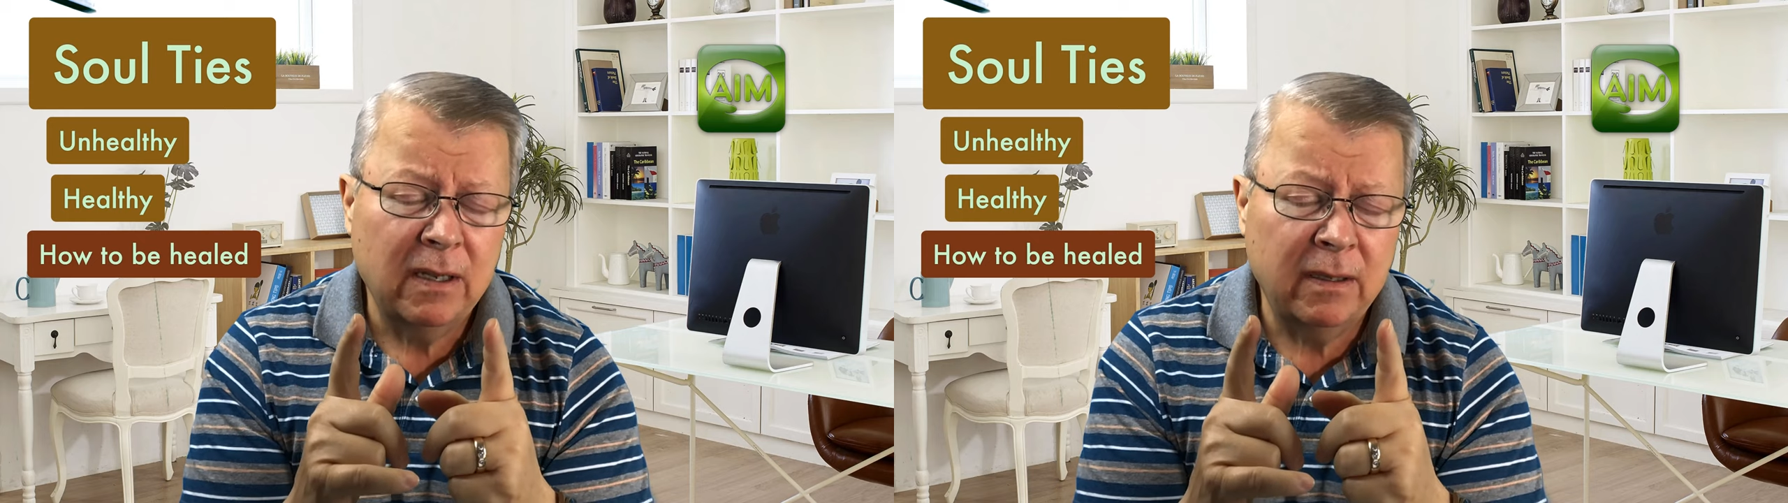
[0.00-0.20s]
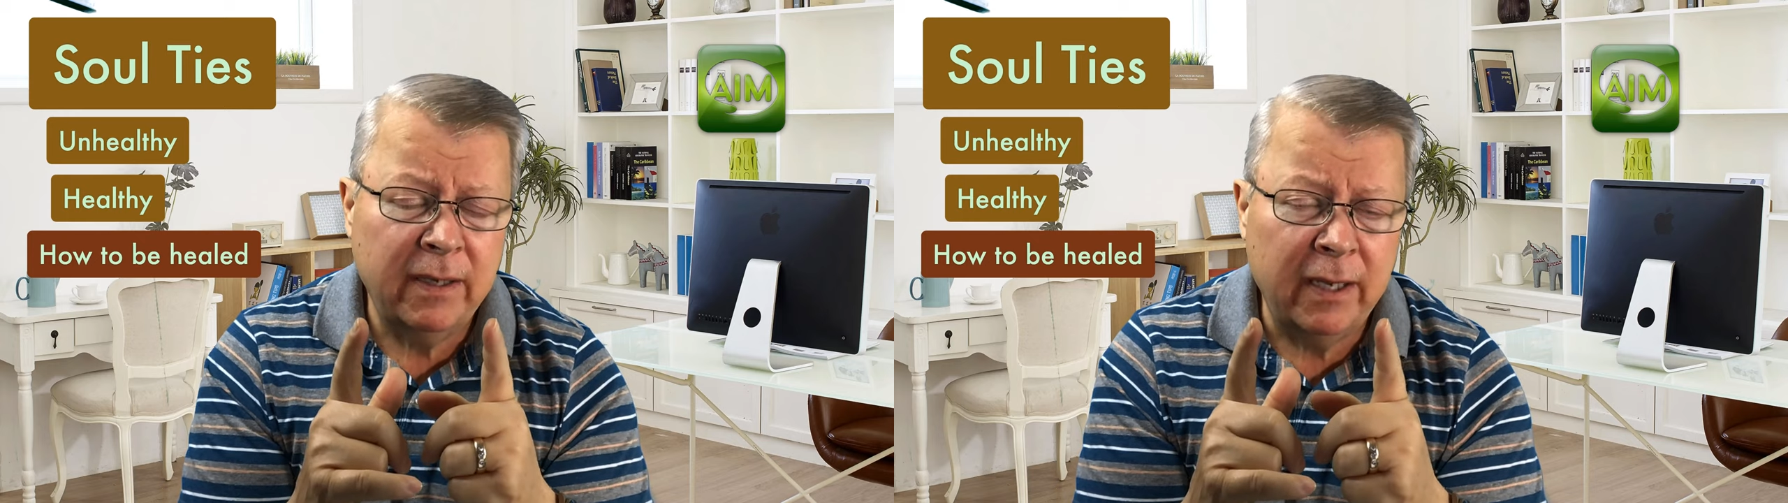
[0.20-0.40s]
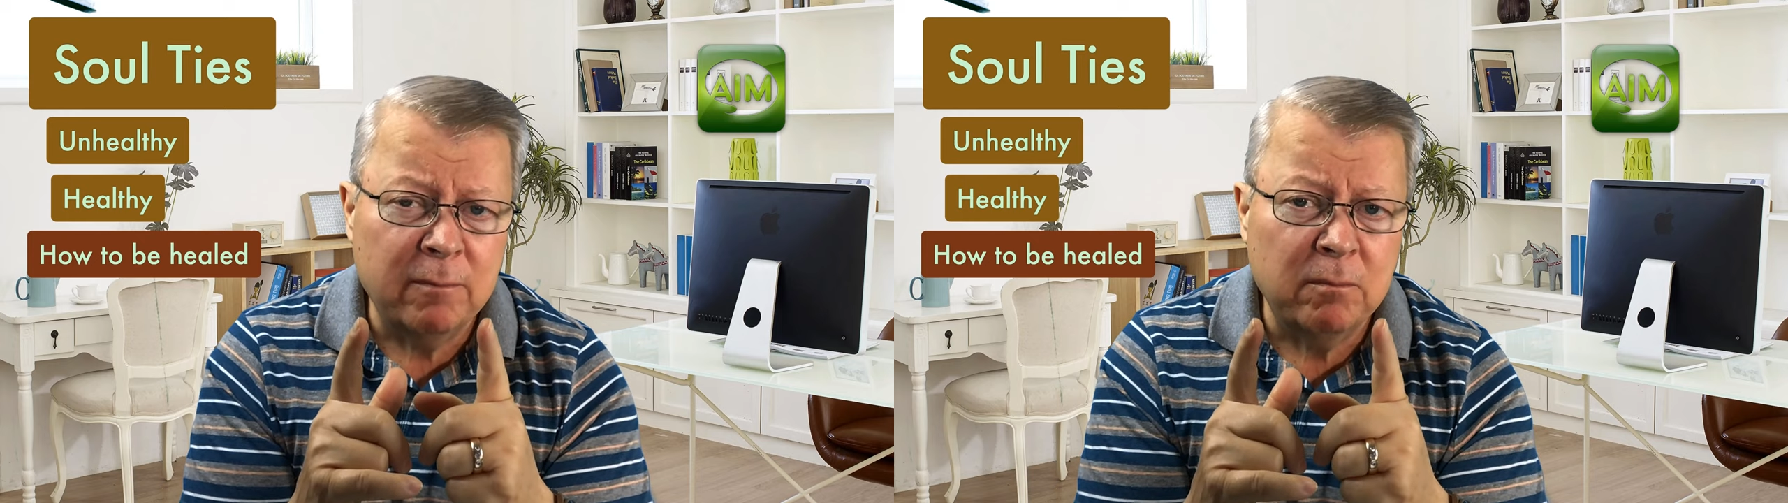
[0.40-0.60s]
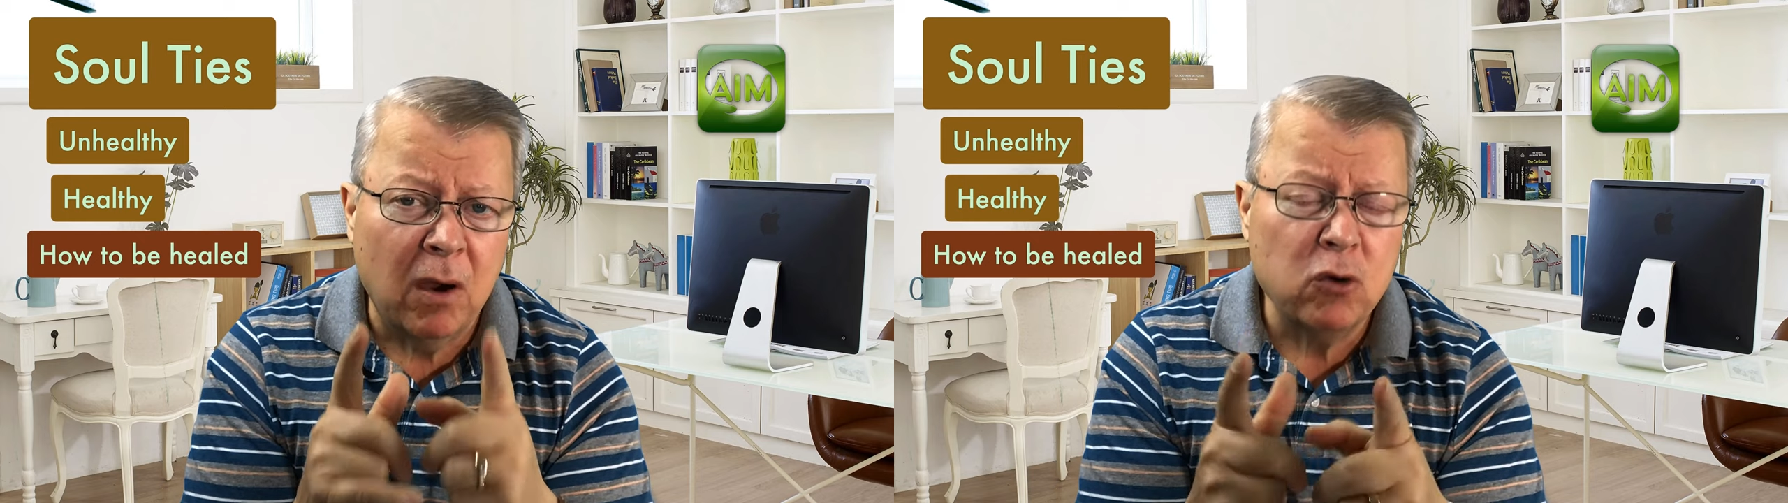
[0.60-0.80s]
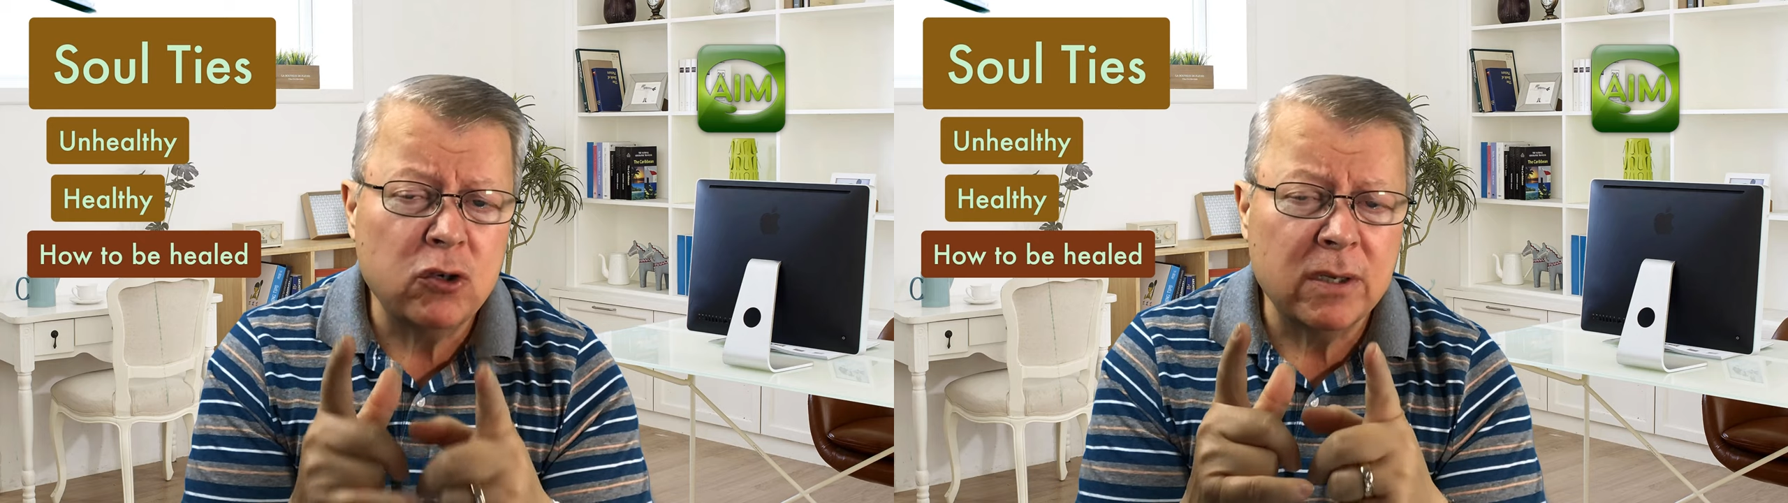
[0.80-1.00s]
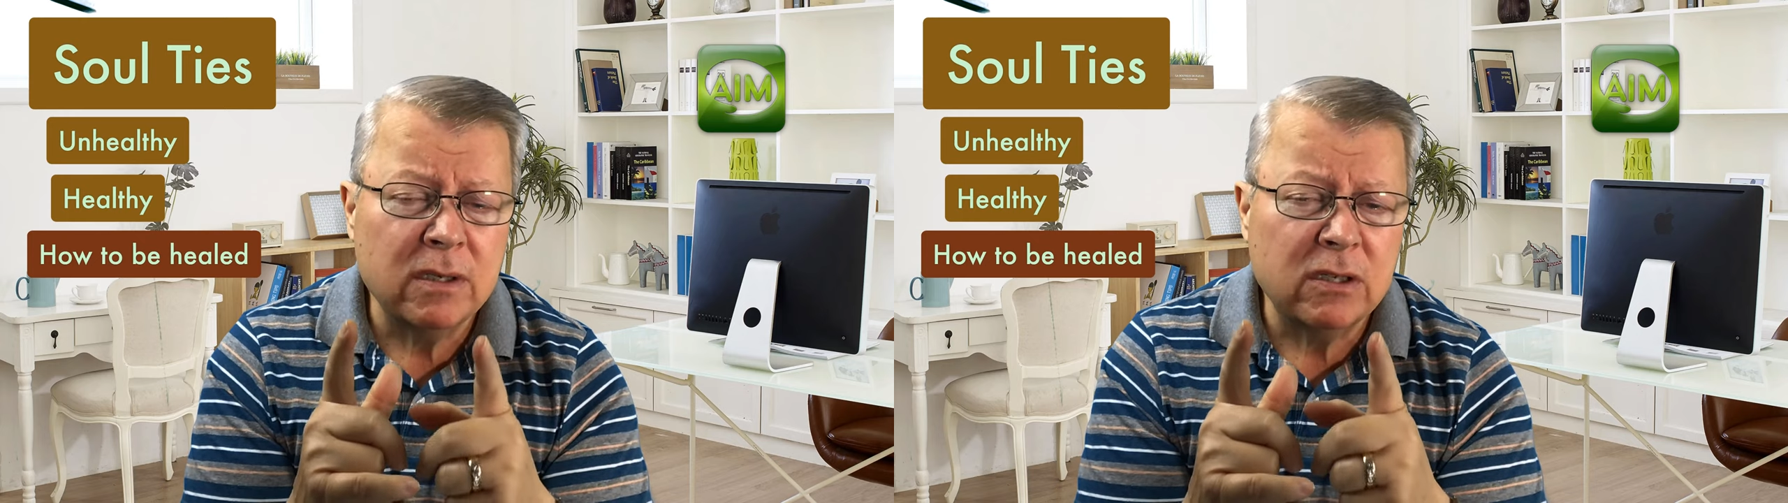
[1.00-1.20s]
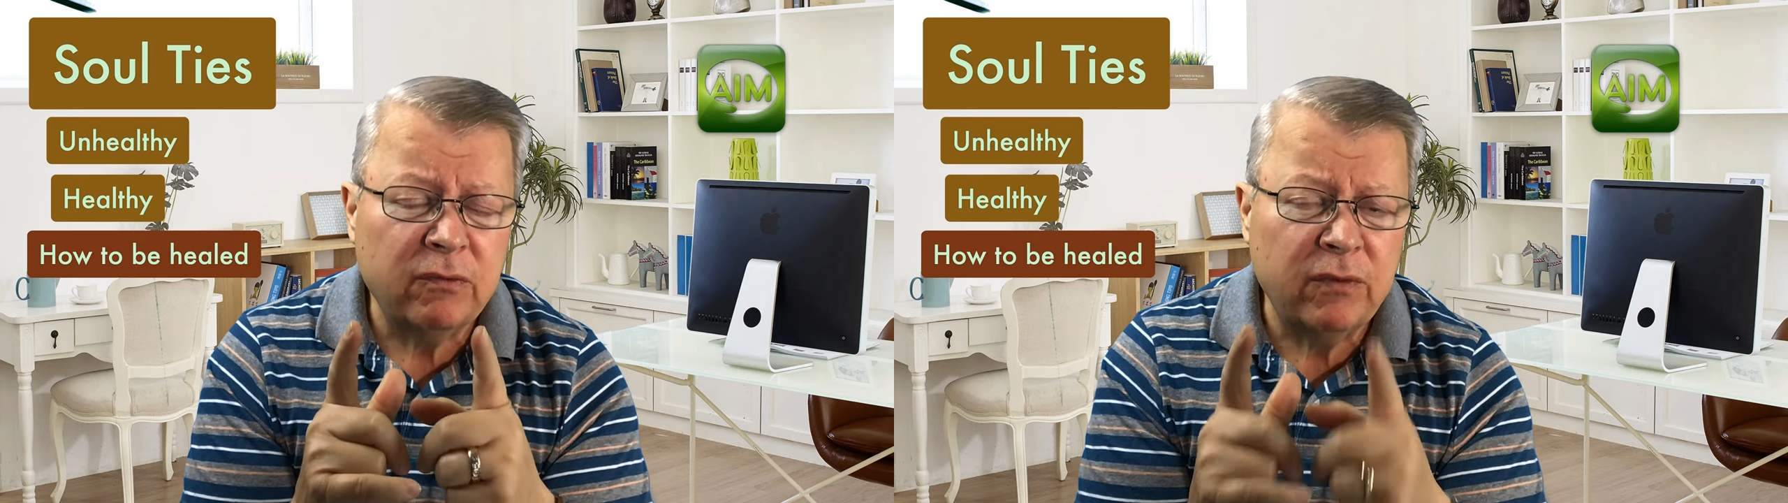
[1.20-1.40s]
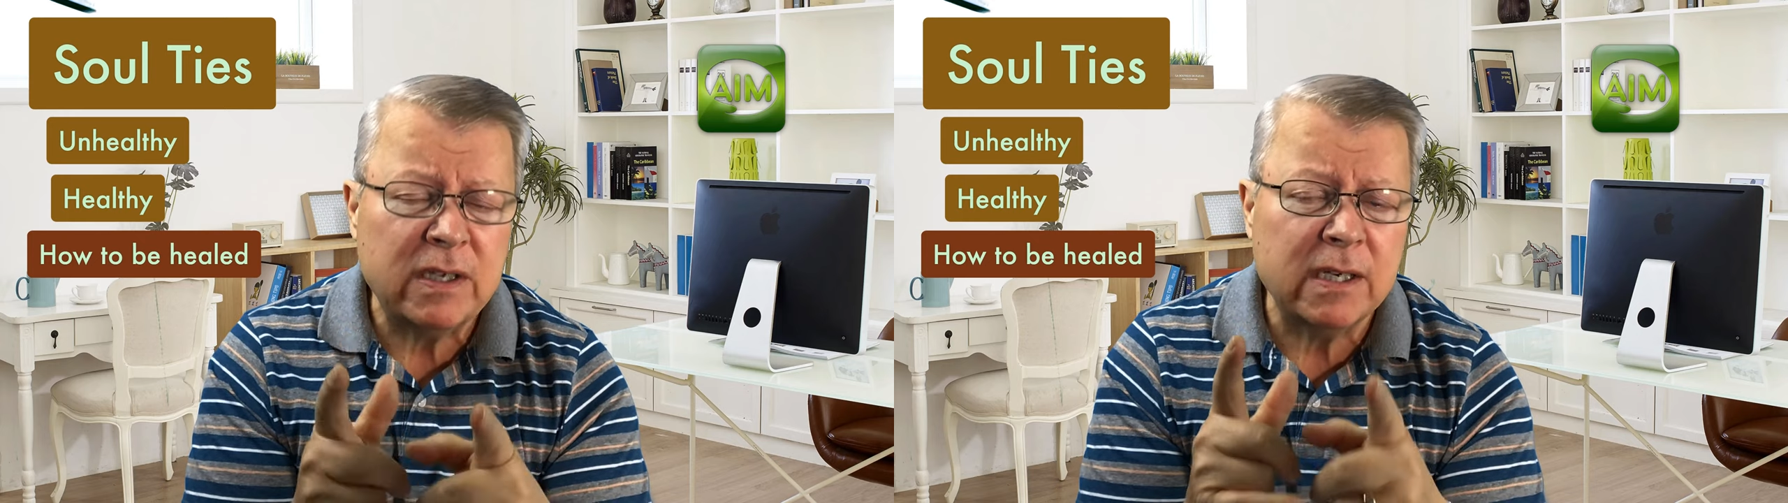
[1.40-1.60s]
the emotions,
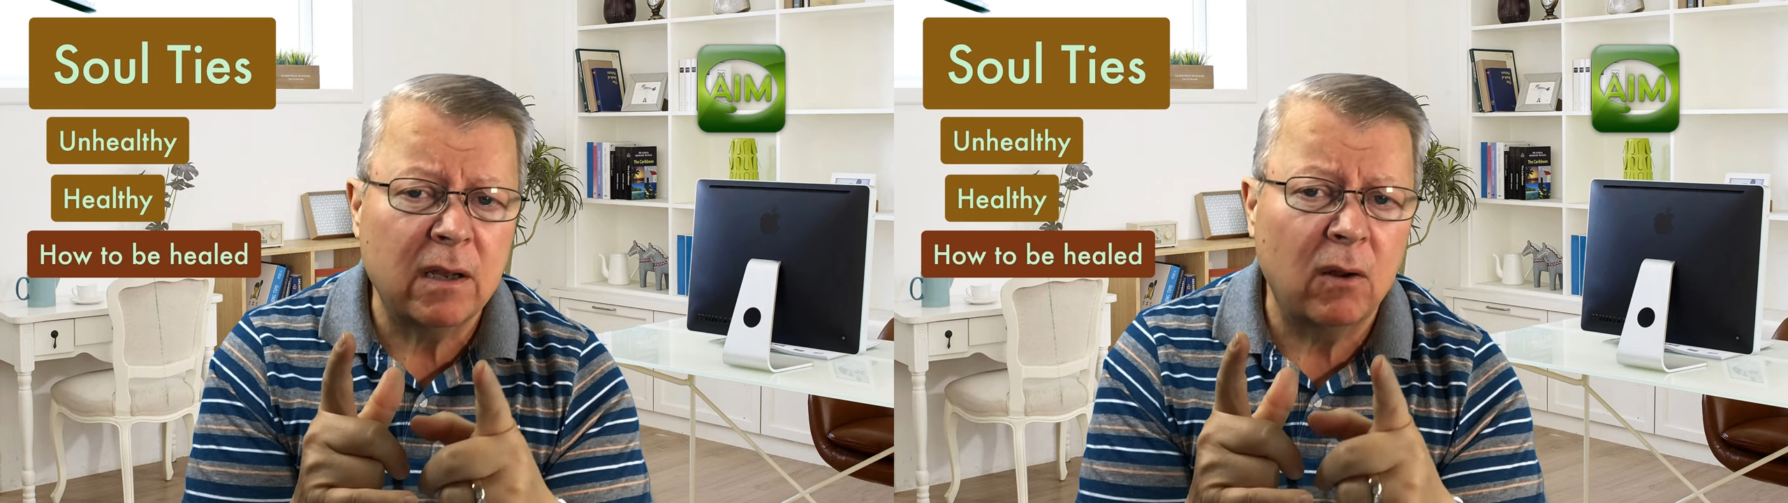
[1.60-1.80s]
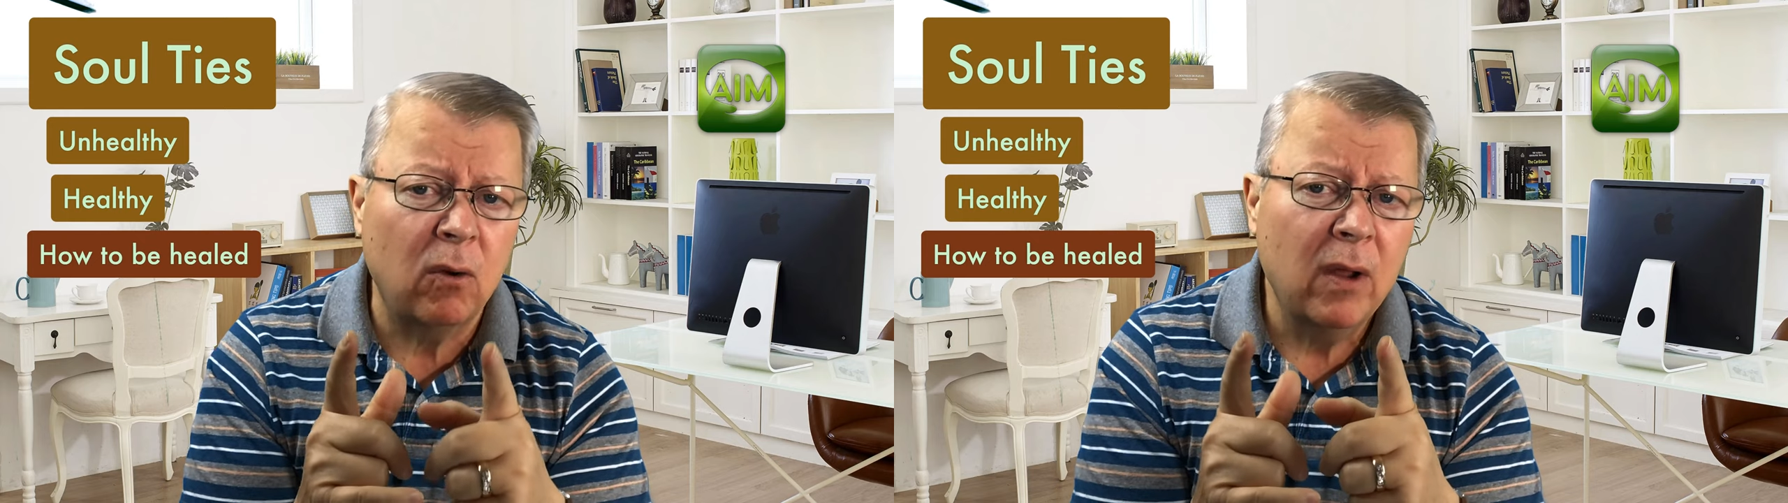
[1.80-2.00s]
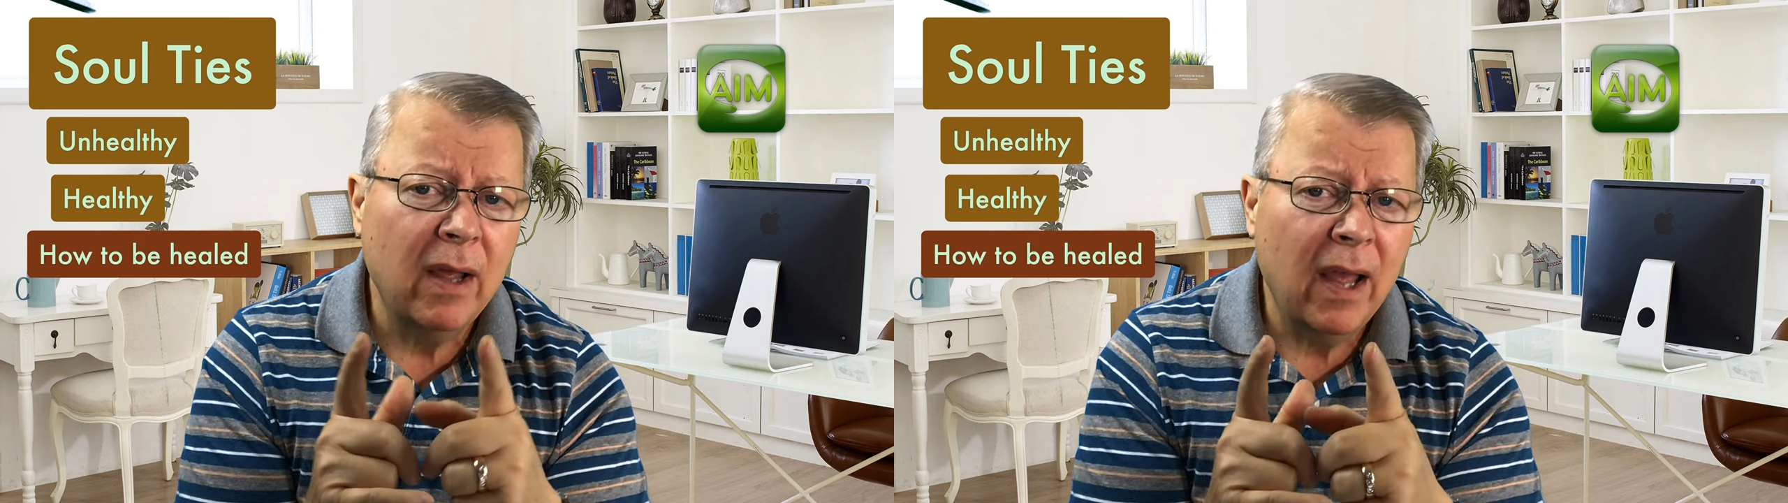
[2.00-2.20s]
physical